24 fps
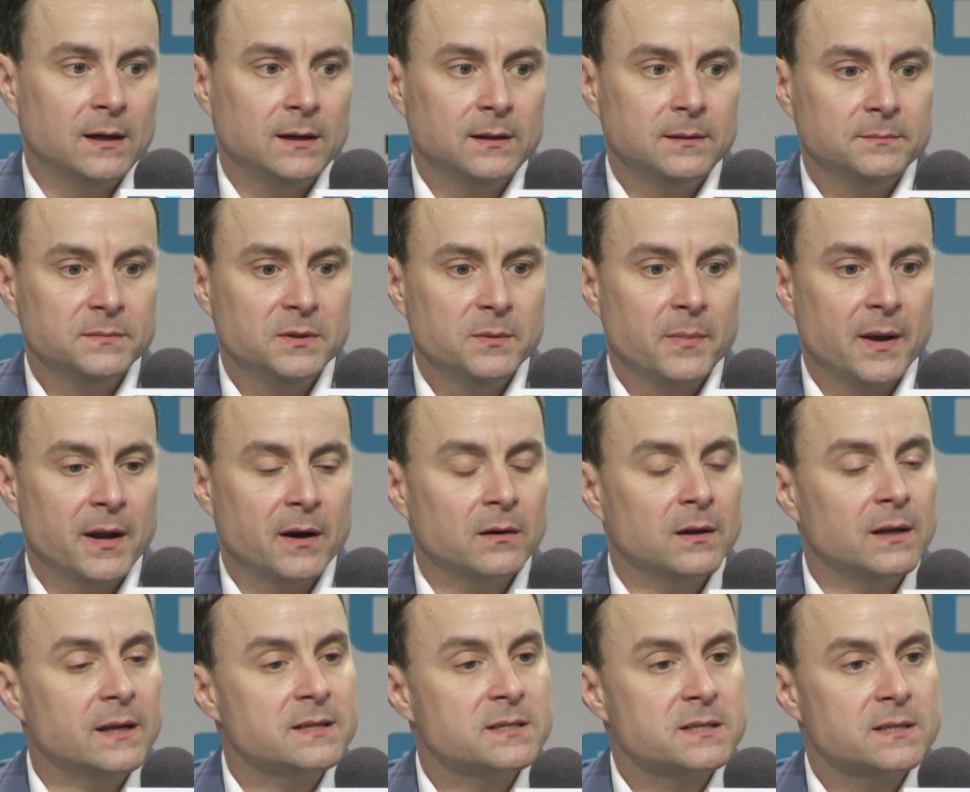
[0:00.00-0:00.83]
you better
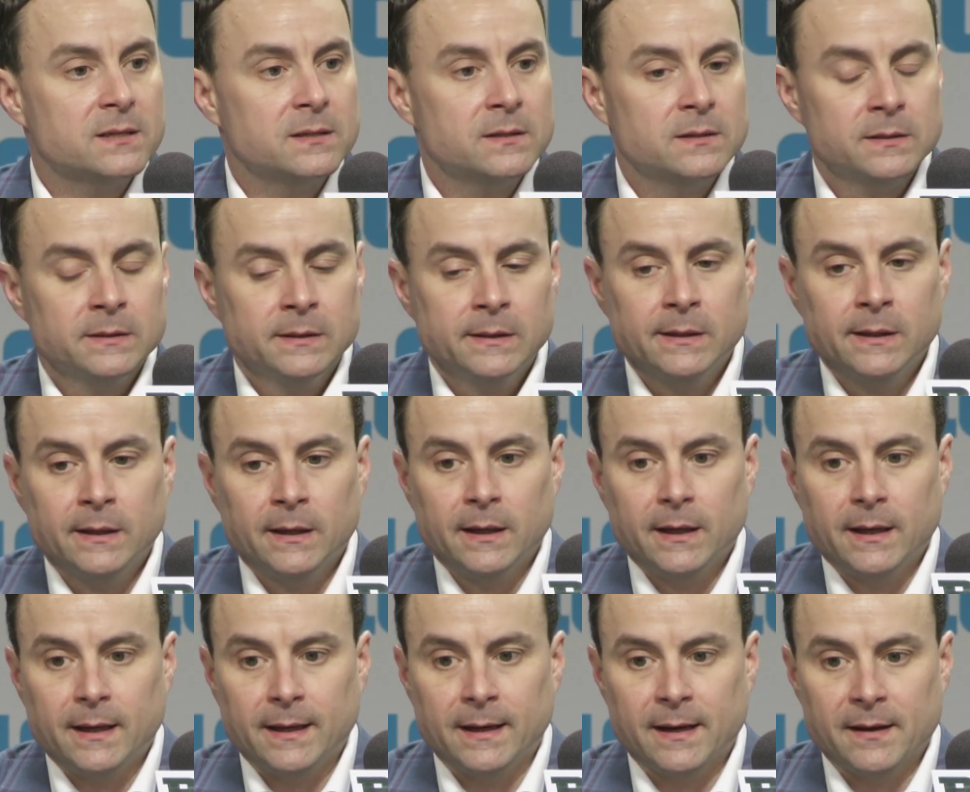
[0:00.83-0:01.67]
listen.
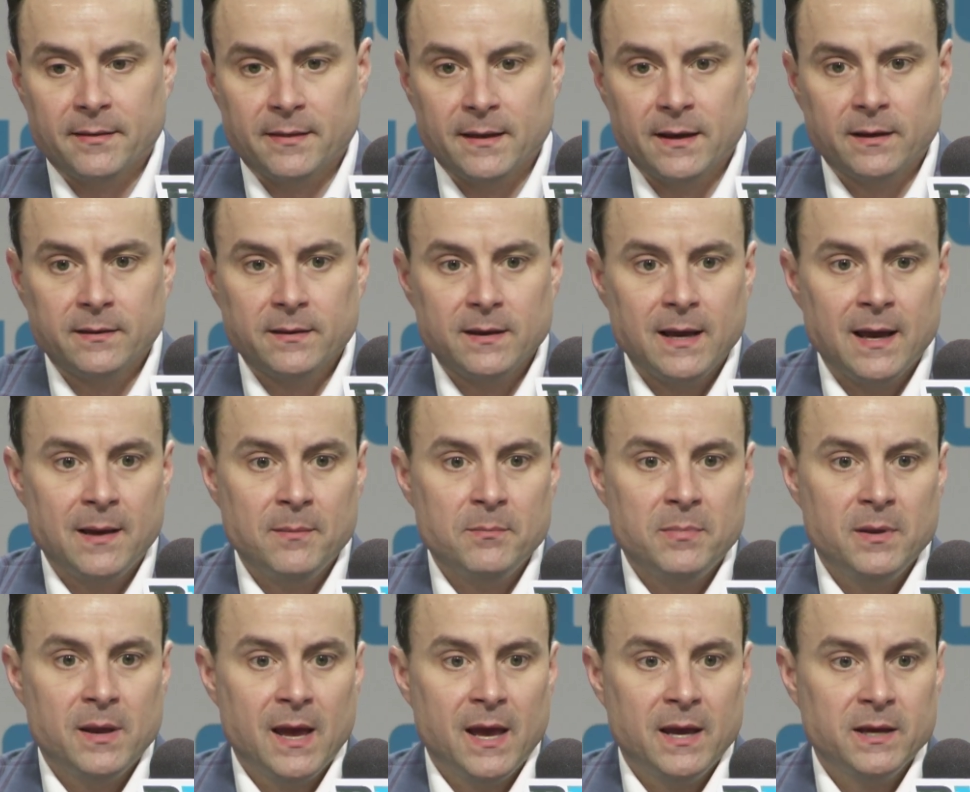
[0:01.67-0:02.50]
And I think the
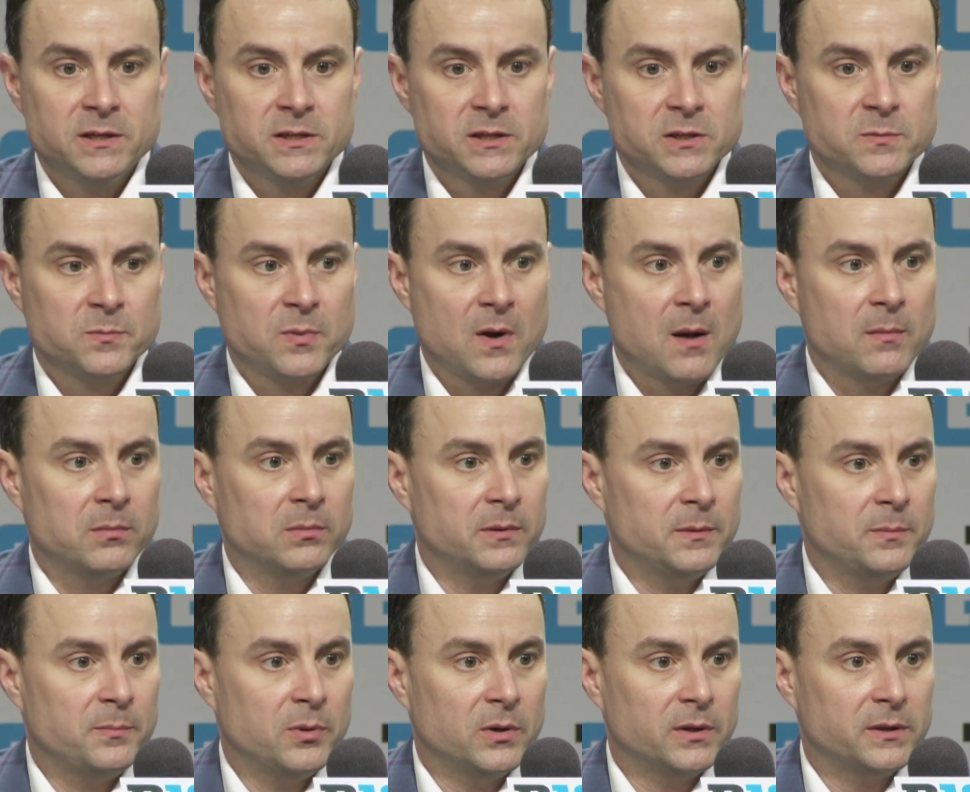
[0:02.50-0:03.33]
NBA just
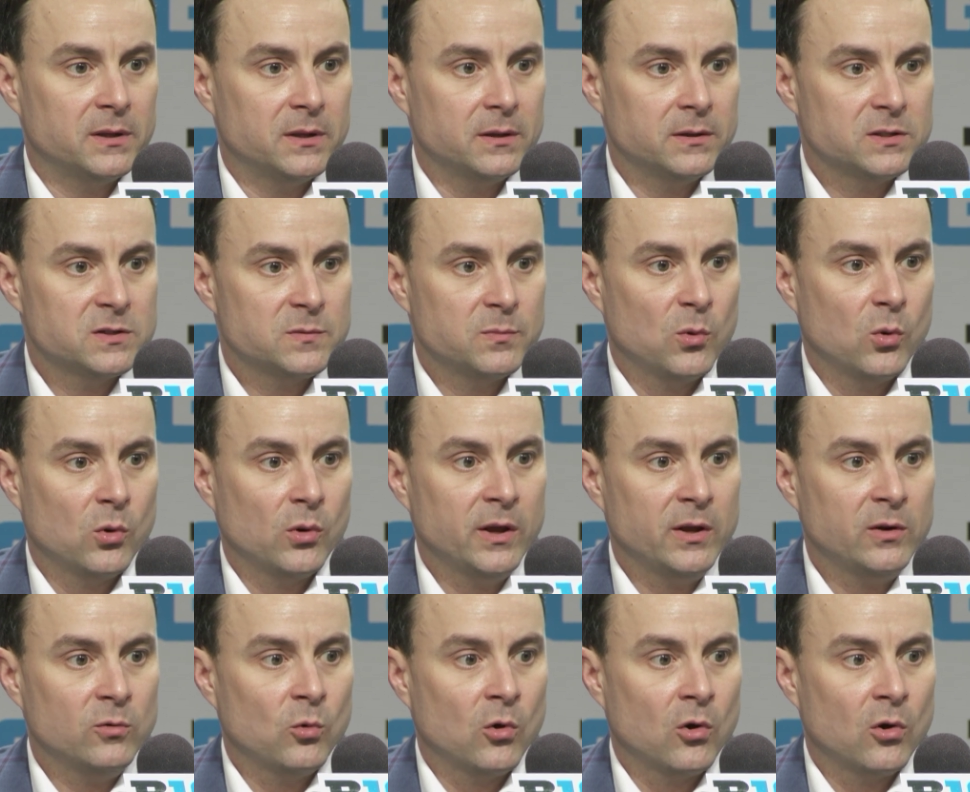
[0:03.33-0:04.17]
probably put the
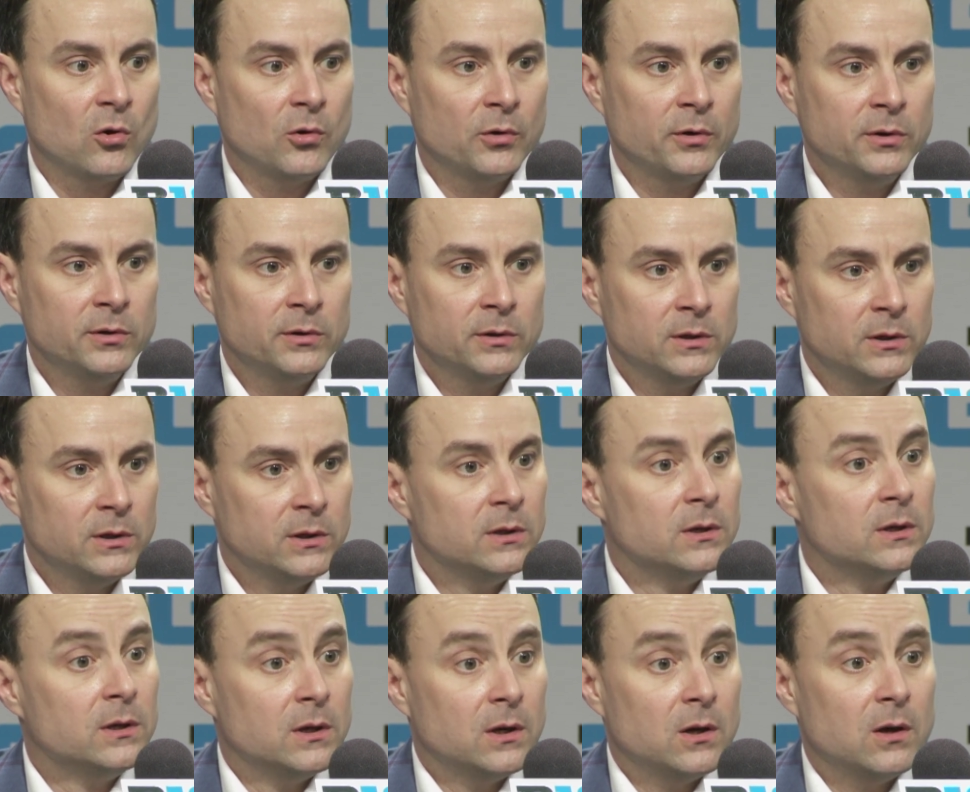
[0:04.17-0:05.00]
sporting world
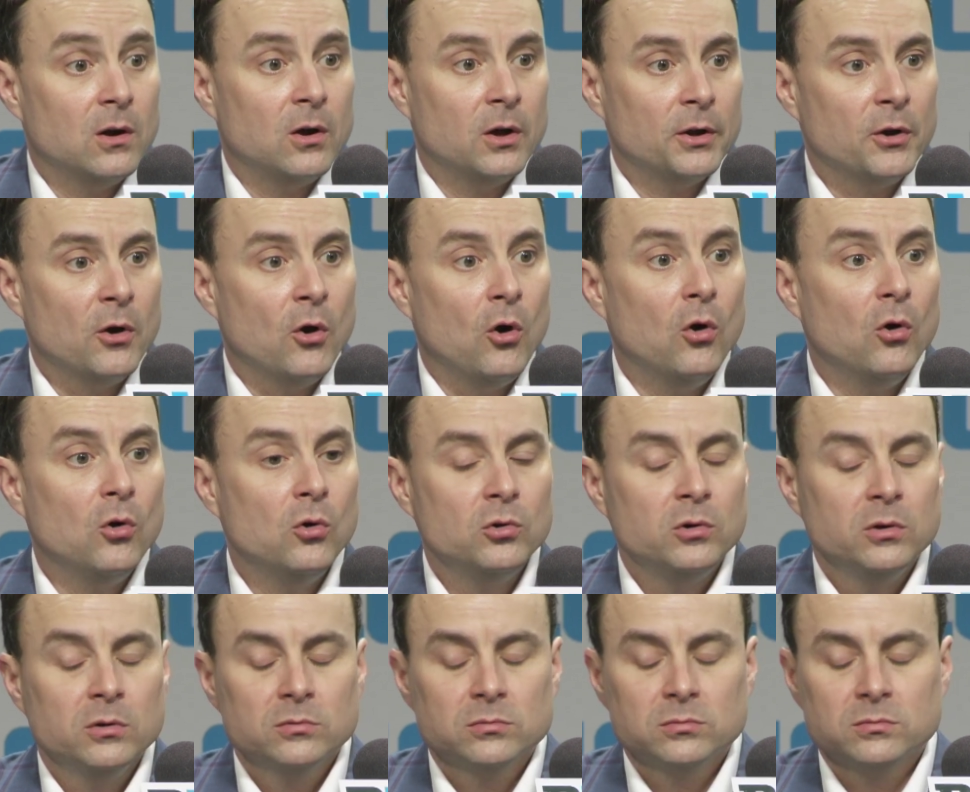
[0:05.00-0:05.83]
on hold.